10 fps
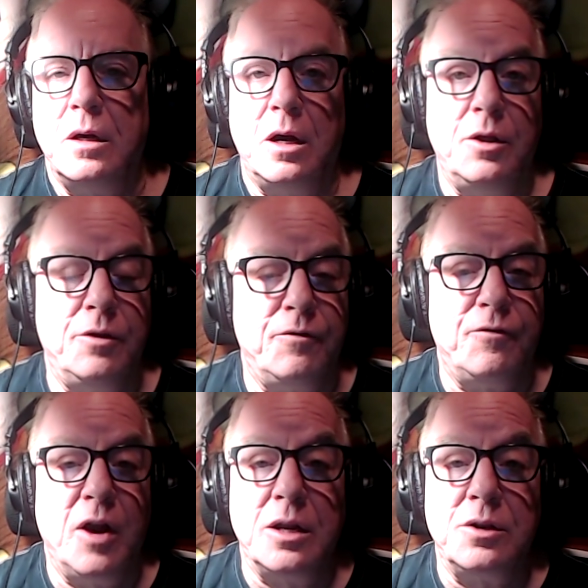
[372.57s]
other
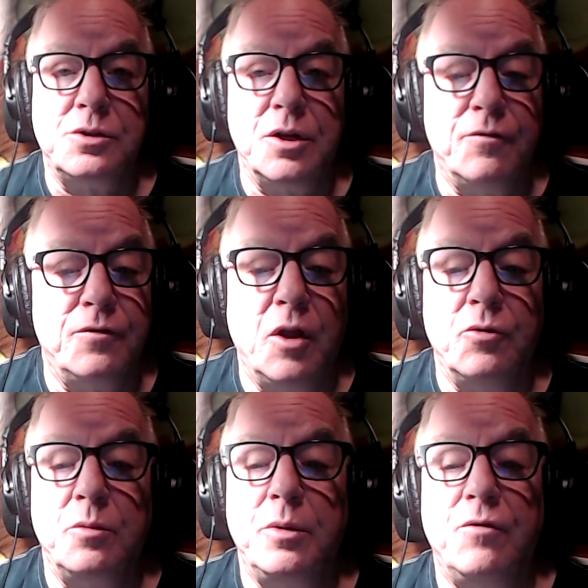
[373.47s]
friends have
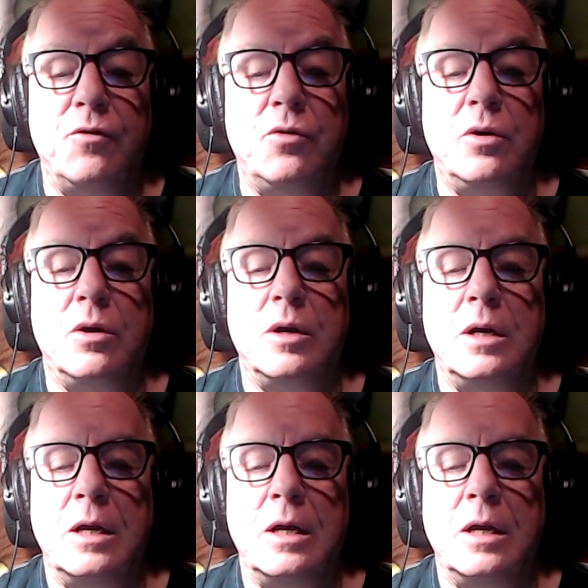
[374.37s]
flown before.